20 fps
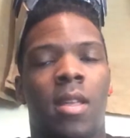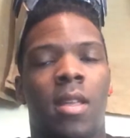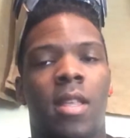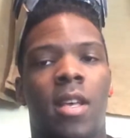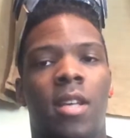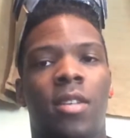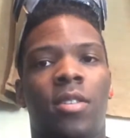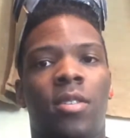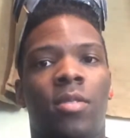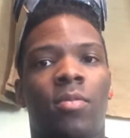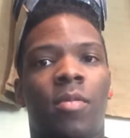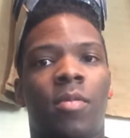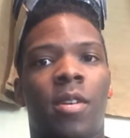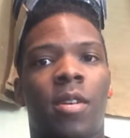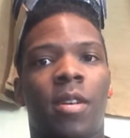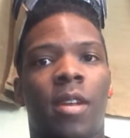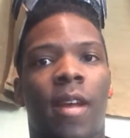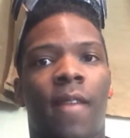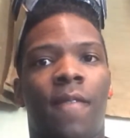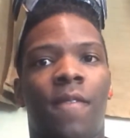And that's just where
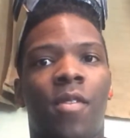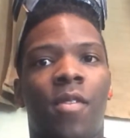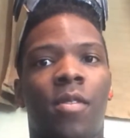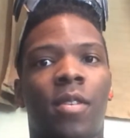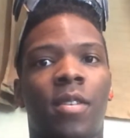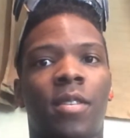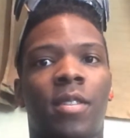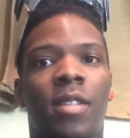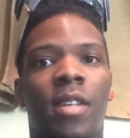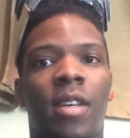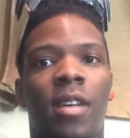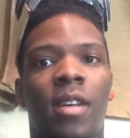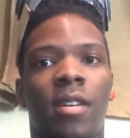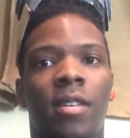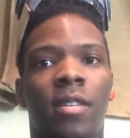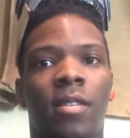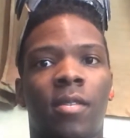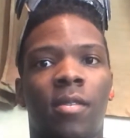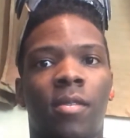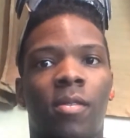you're like
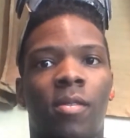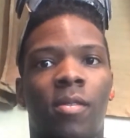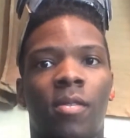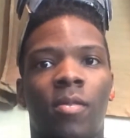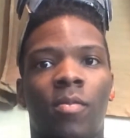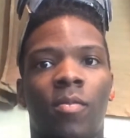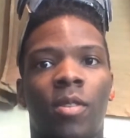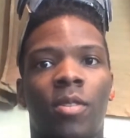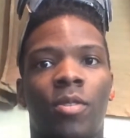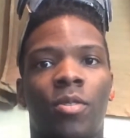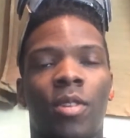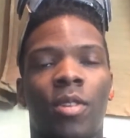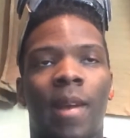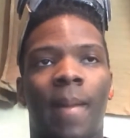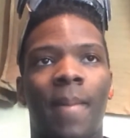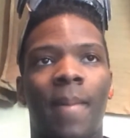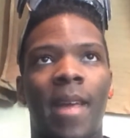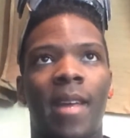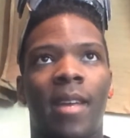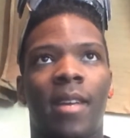focusing on what you're trying
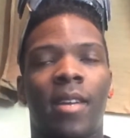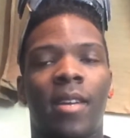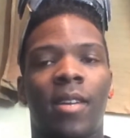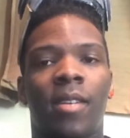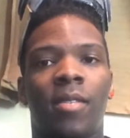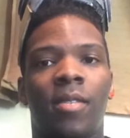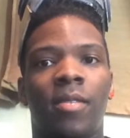to make.